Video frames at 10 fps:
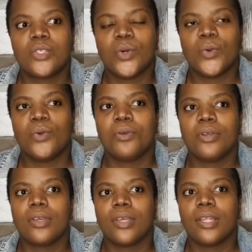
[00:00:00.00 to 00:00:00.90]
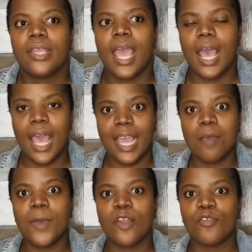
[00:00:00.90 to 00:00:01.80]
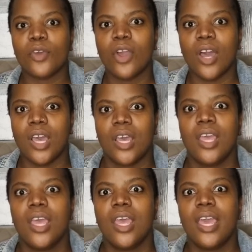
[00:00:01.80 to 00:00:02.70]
So yeah, I come out of the car.